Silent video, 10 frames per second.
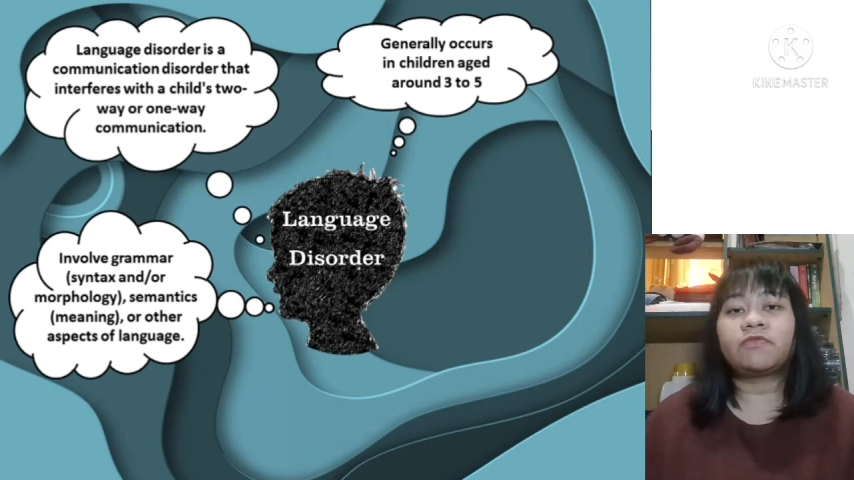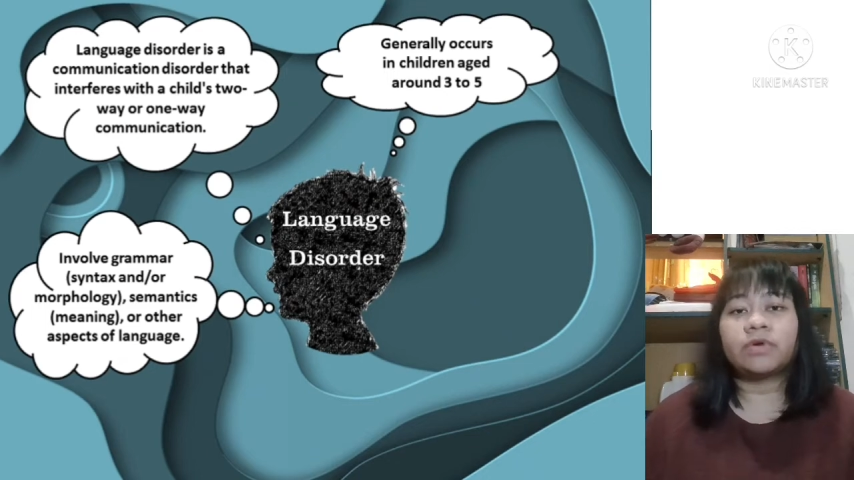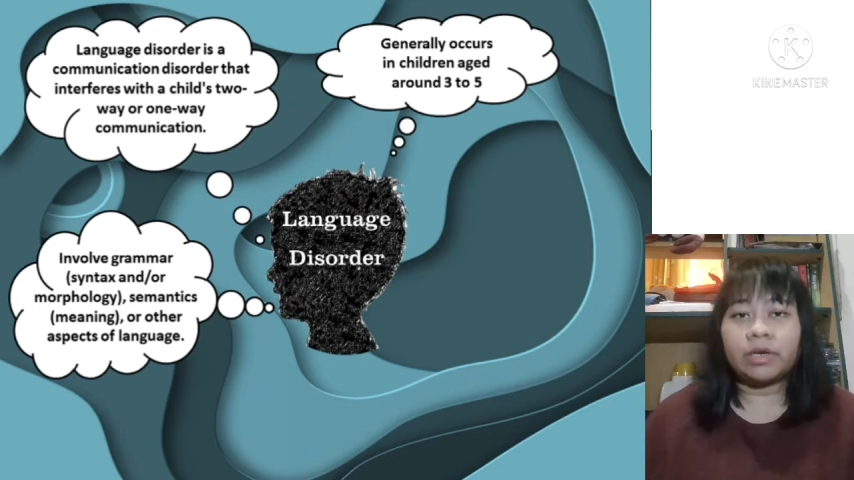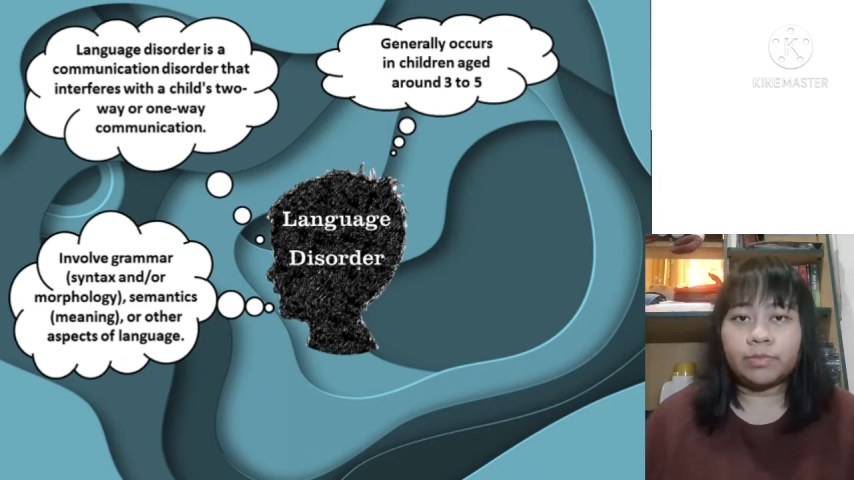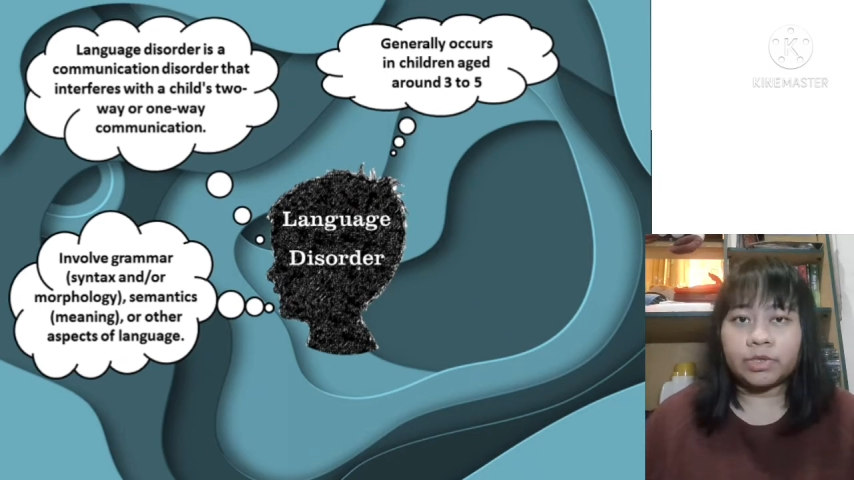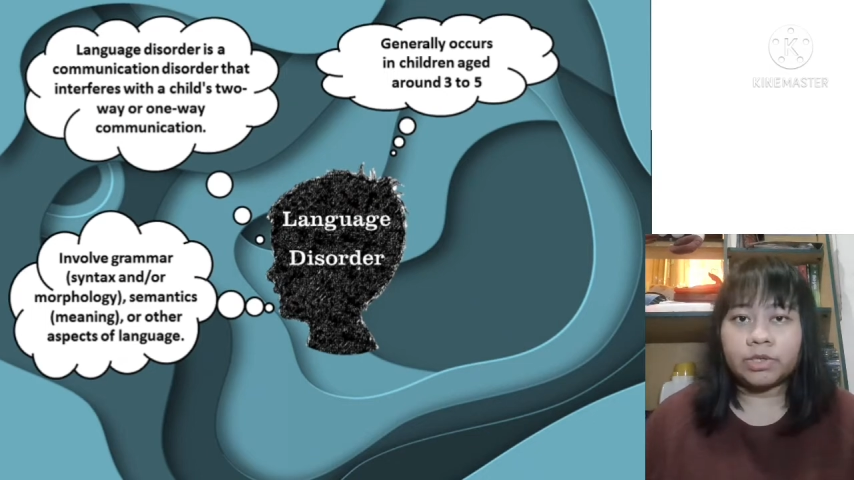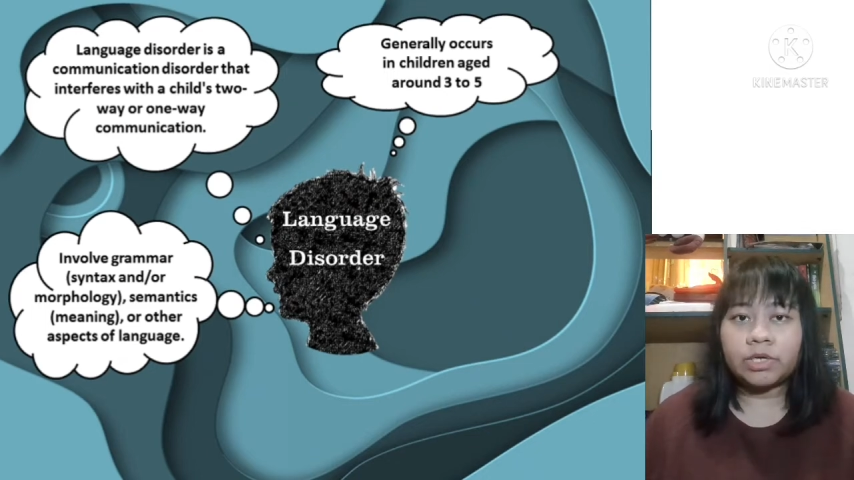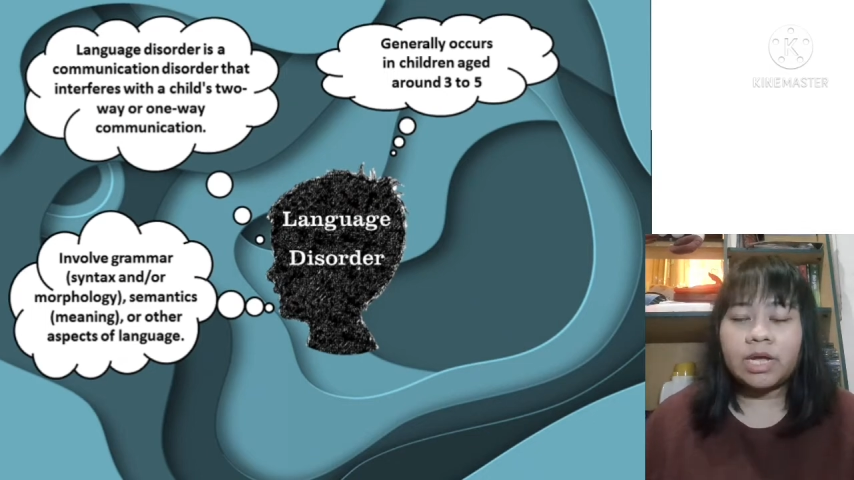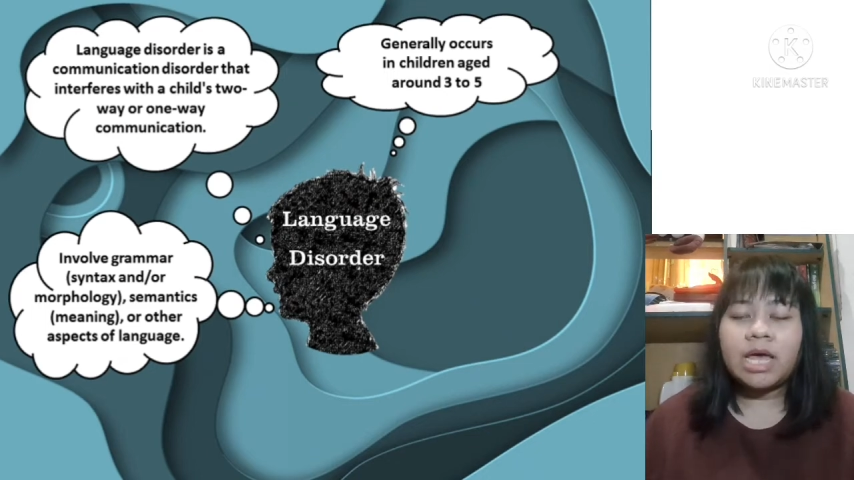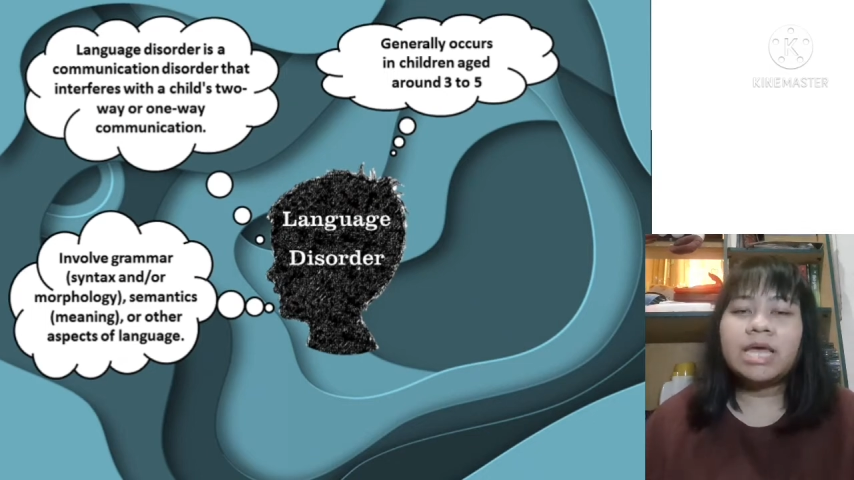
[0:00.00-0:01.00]
of grammar.
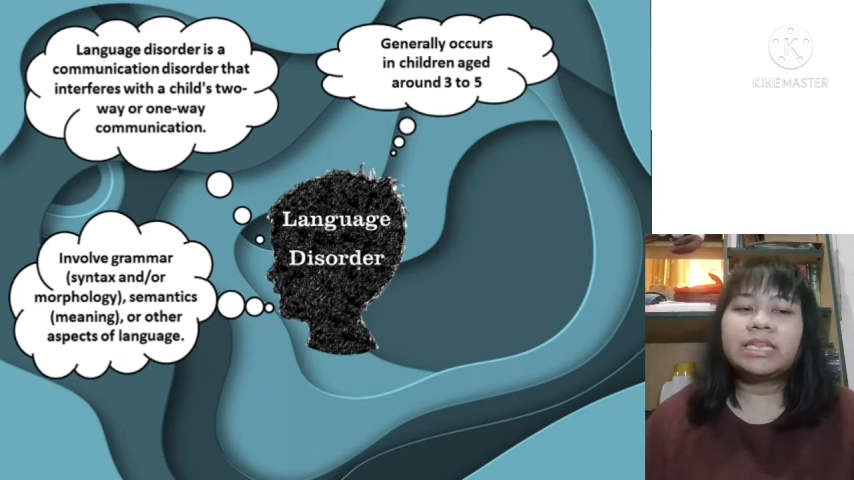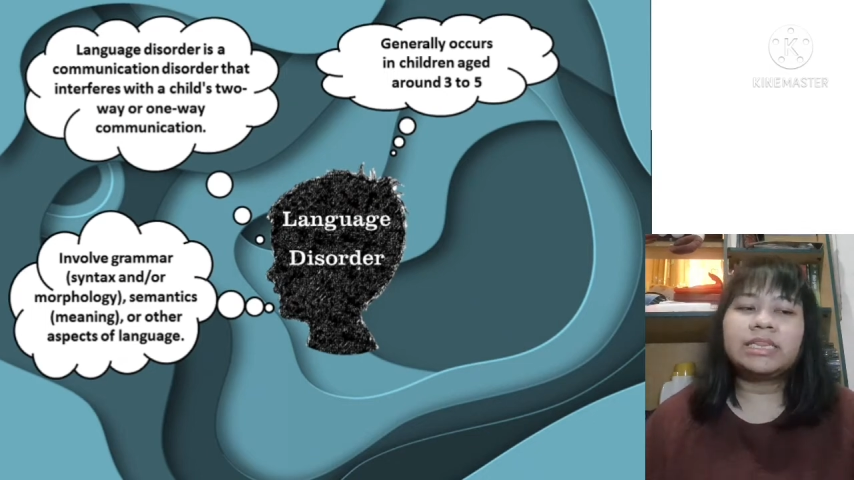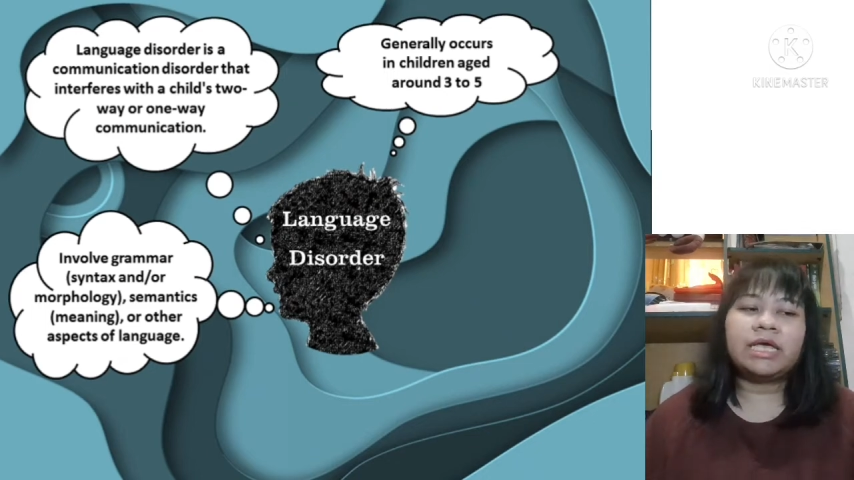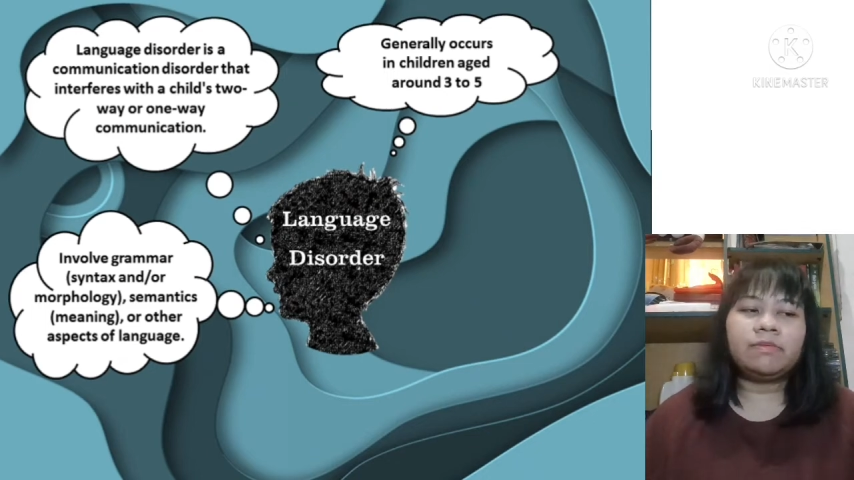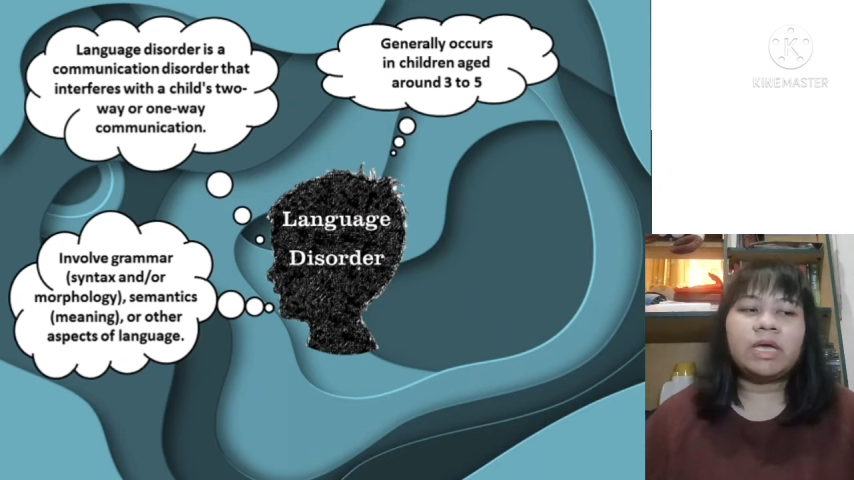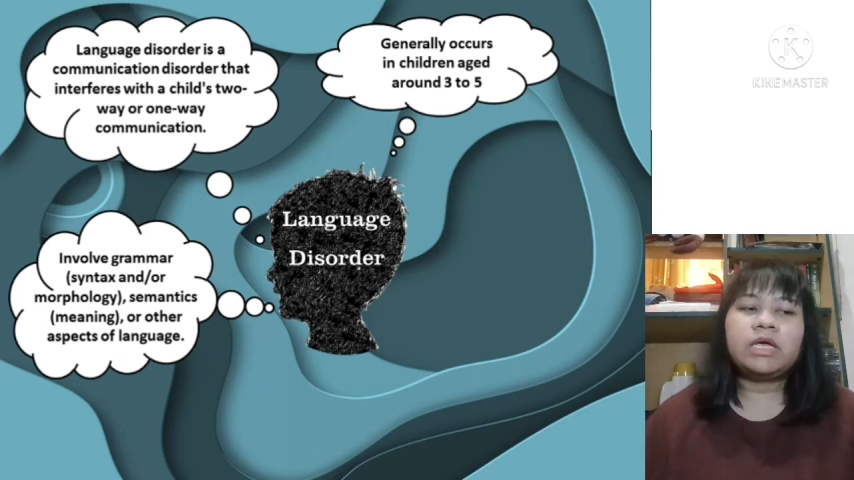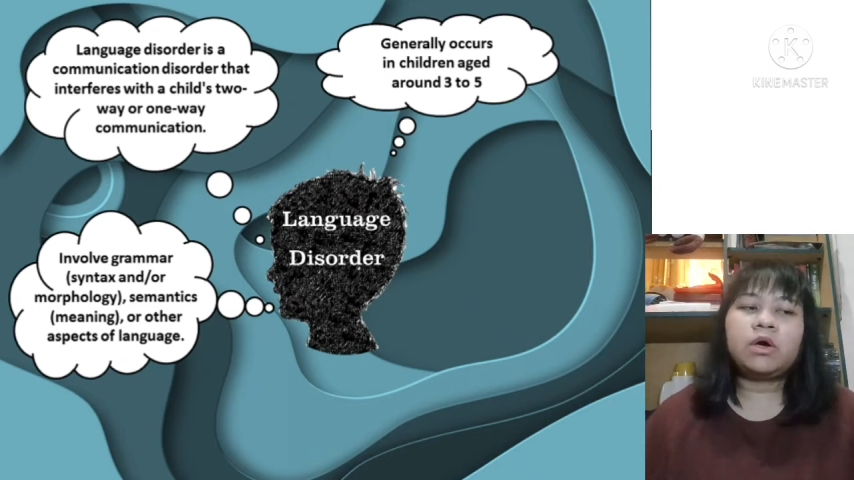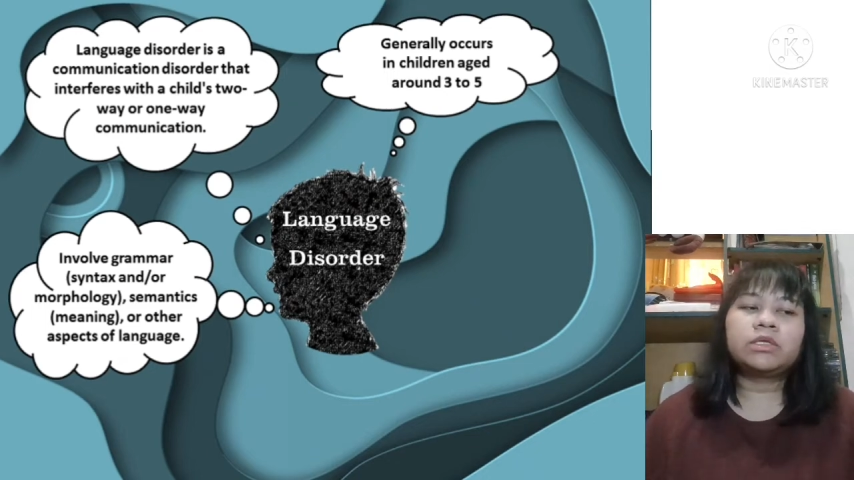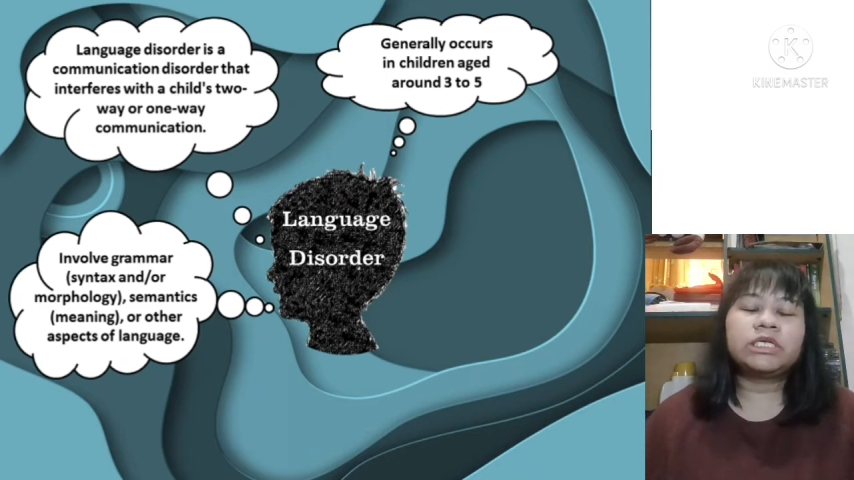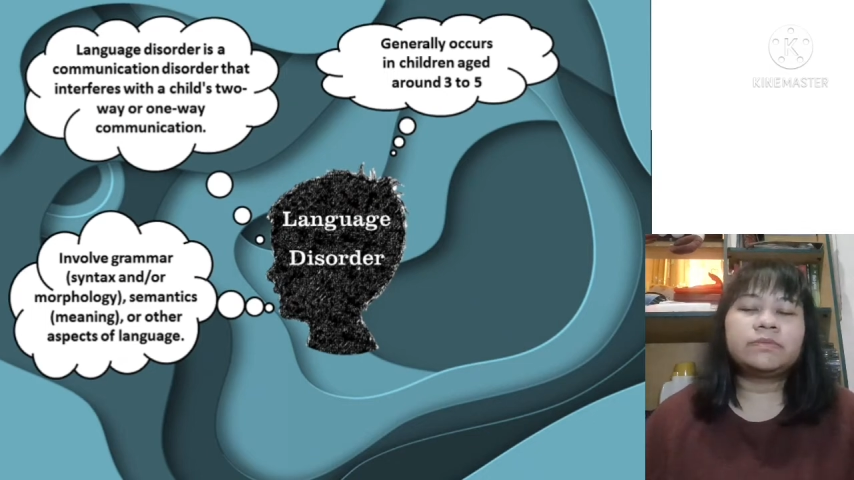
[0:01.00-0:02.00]
They may
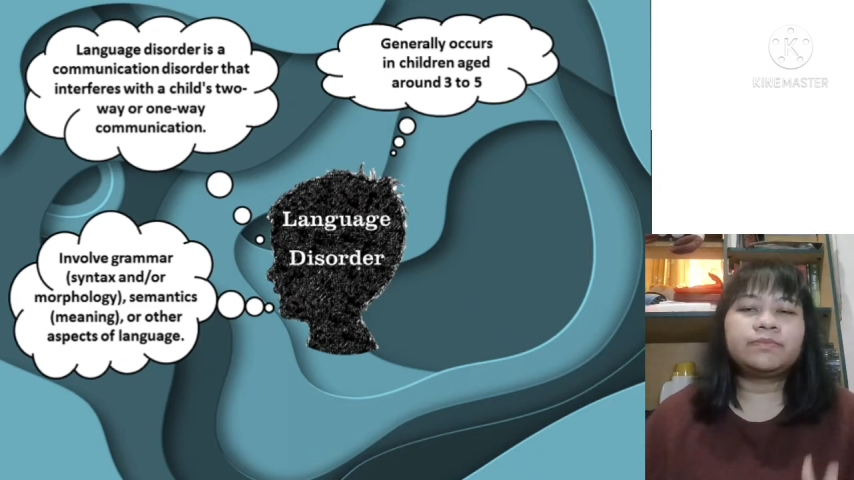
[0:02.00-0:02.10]
only